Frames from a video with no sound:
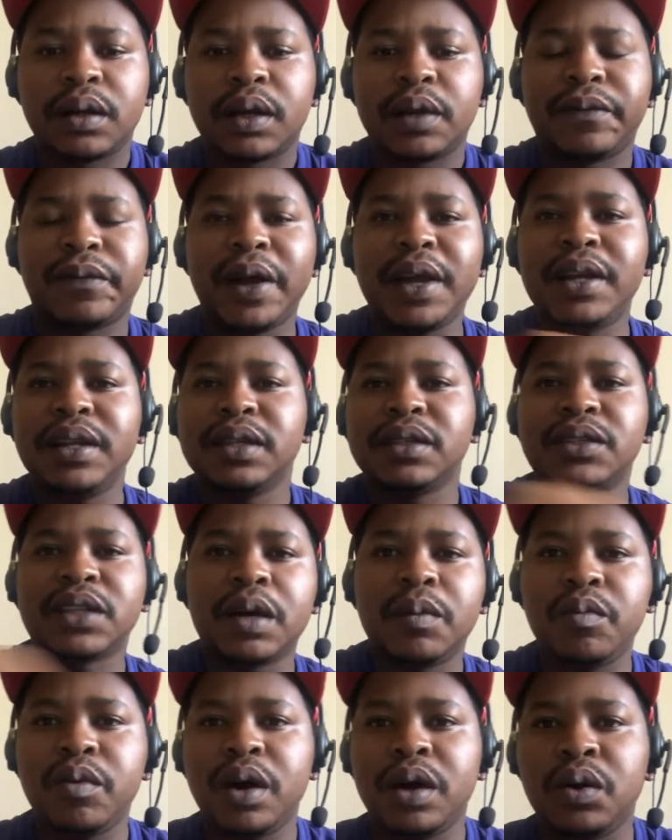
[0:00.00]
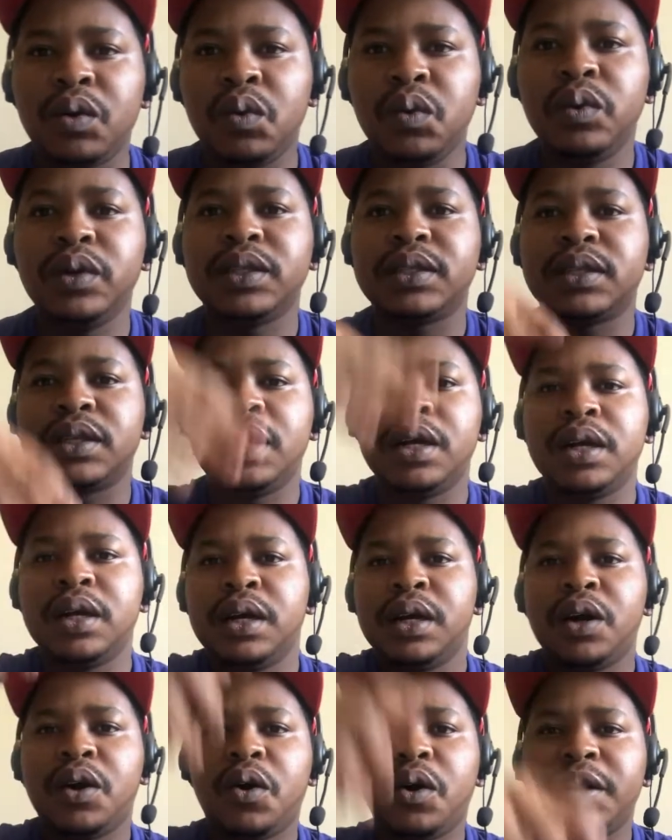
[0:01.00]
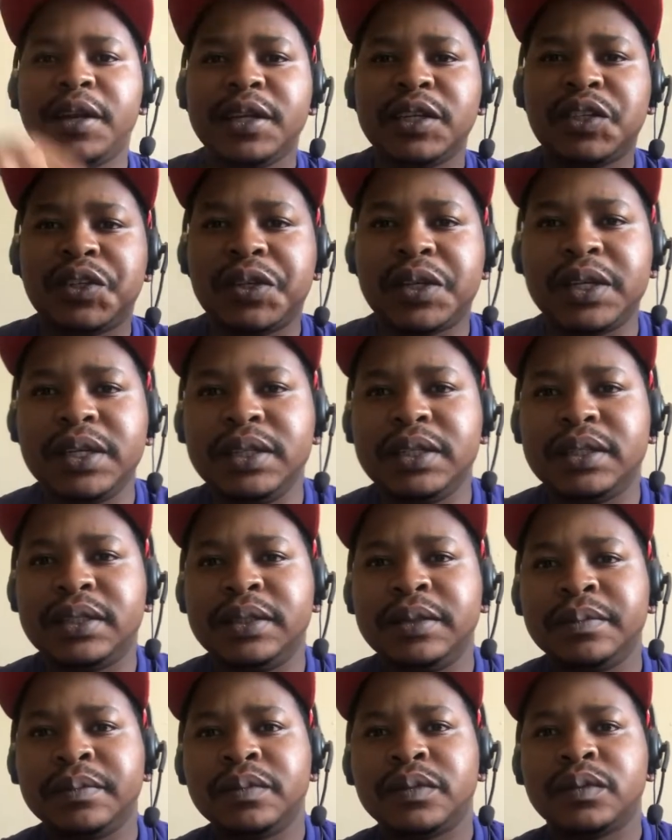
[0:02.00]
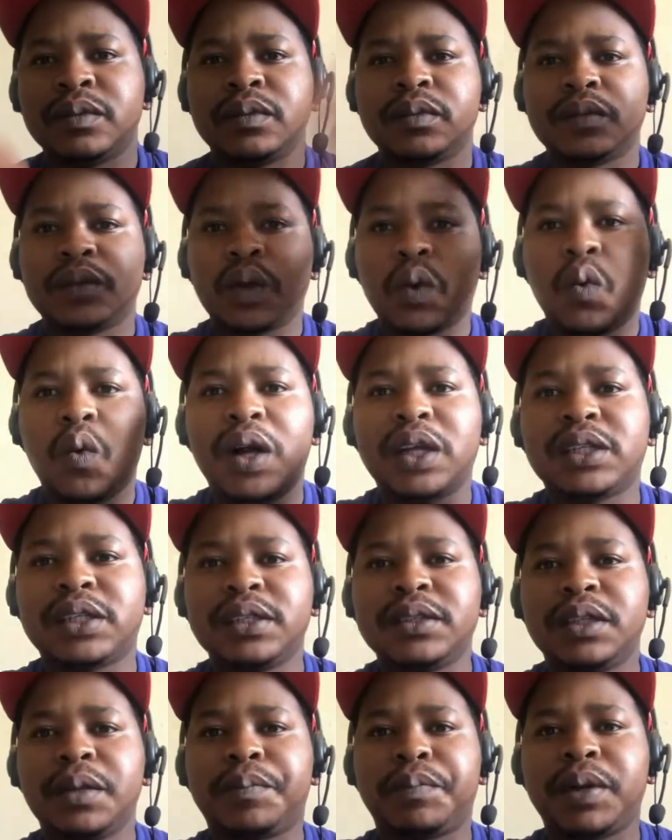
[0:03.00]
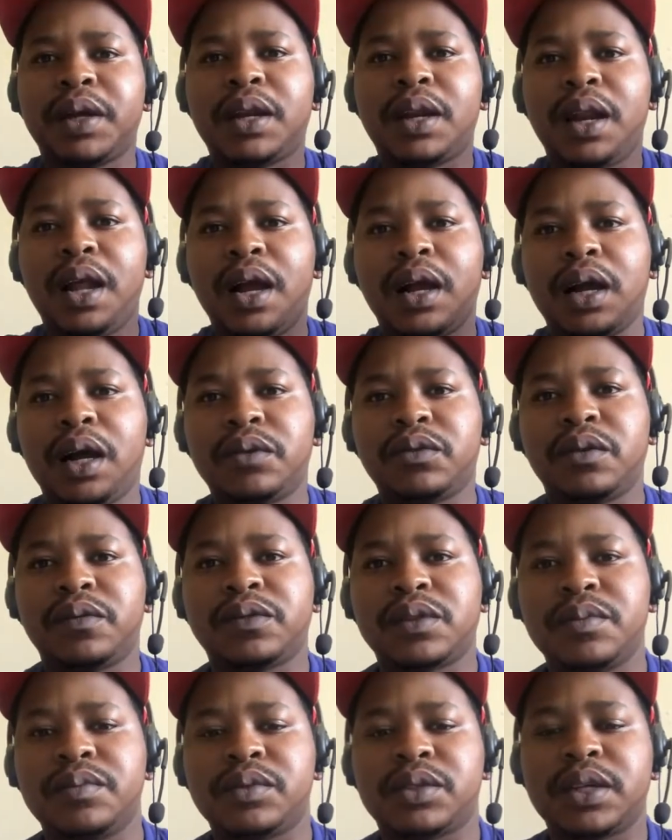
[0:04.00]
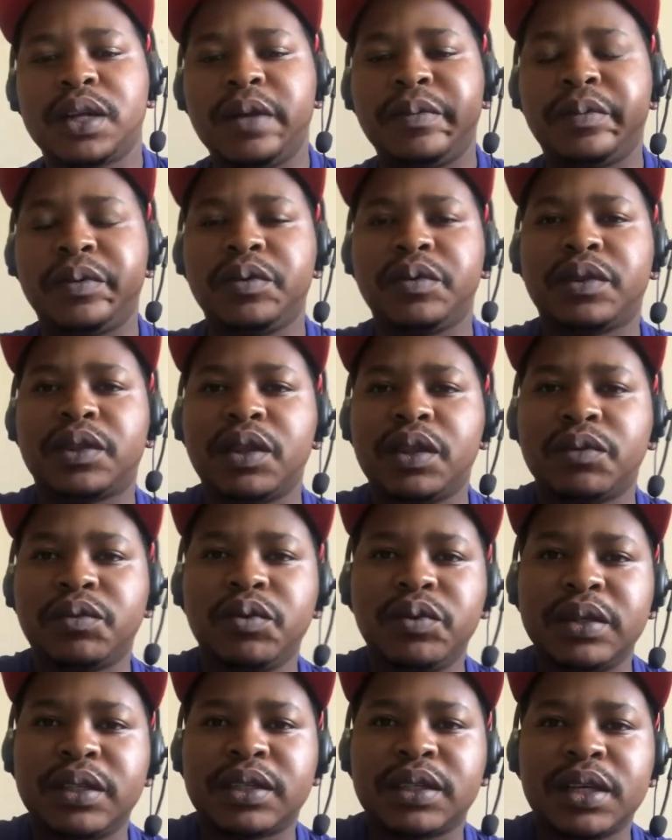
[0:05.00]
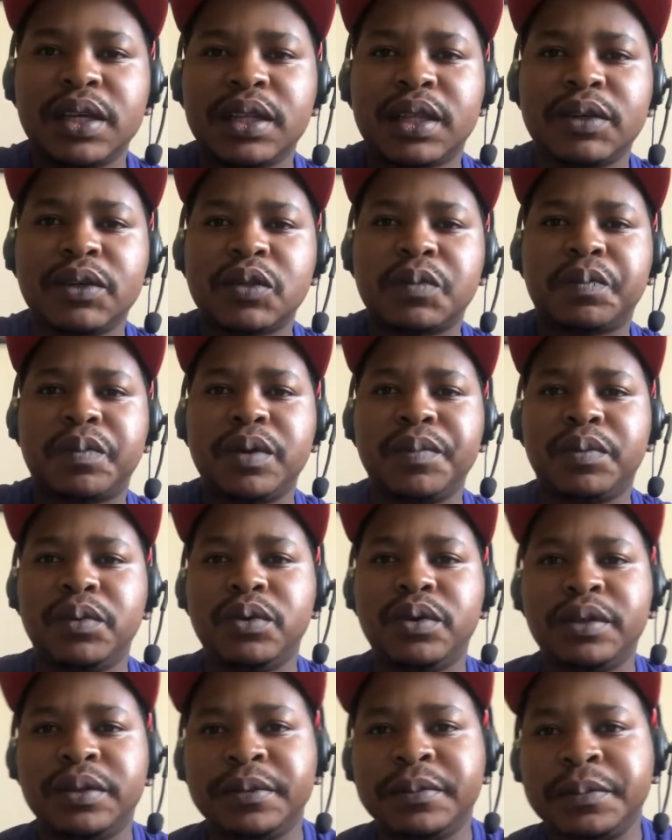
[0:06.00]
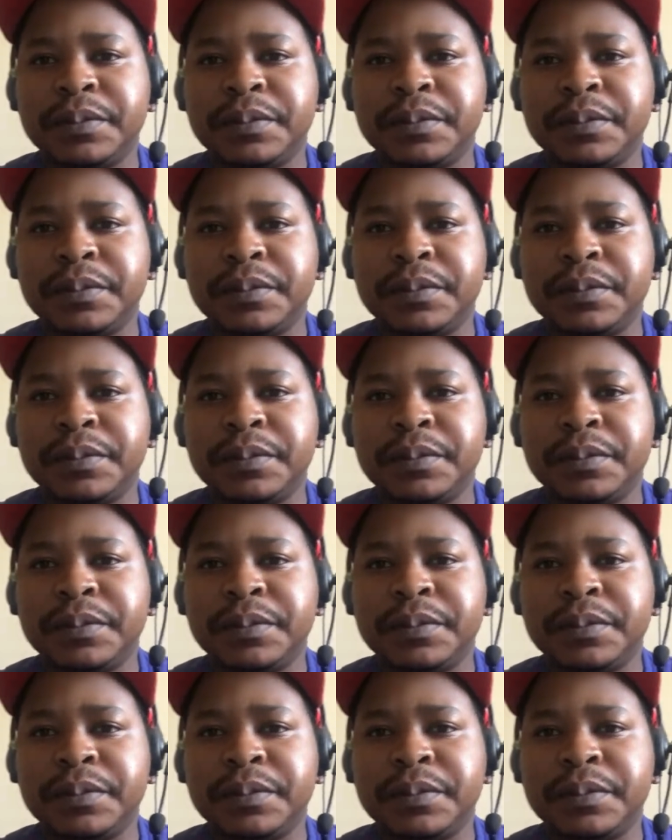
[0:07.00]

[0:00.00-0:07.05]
Finding someone who is on the street washing the bad luck out of themselves, you will say those people,